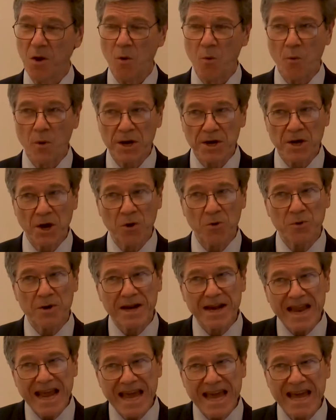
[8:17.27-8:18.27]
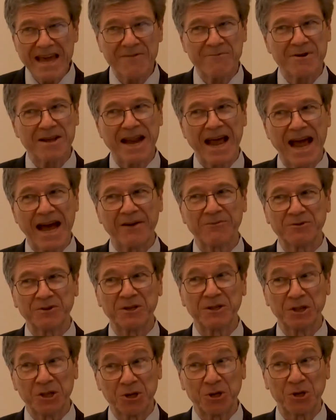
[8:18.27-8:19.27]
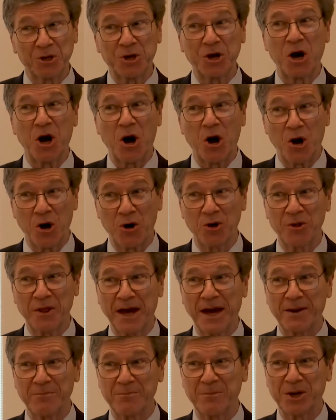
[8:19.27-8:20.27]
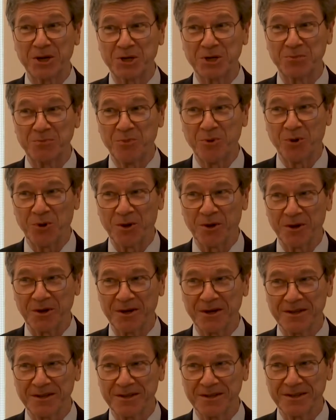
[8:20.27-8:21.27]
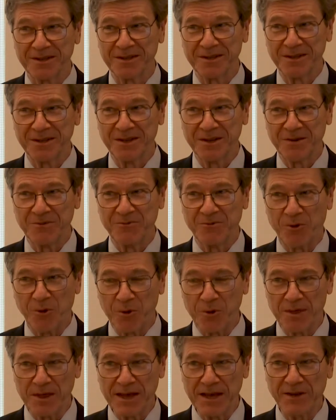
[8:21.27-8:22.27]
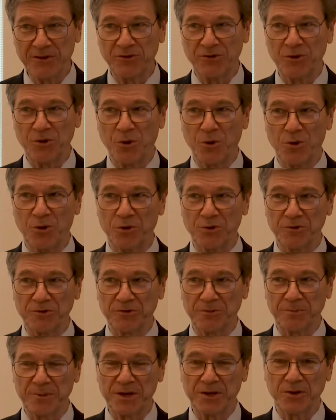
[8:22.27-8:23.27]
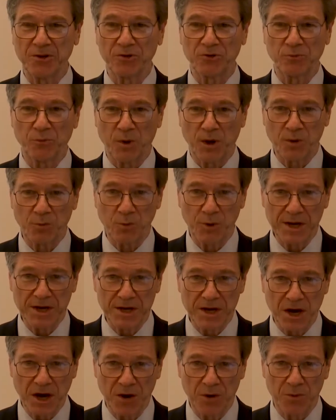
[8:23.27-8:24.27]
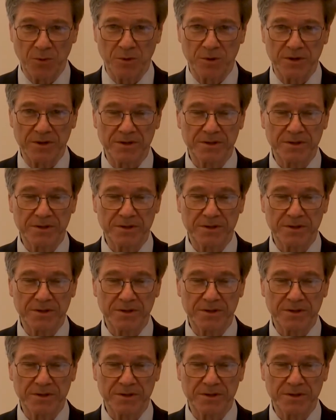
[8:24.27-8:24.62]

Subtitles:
We don't even have to learn all that much more for these goals, because what we know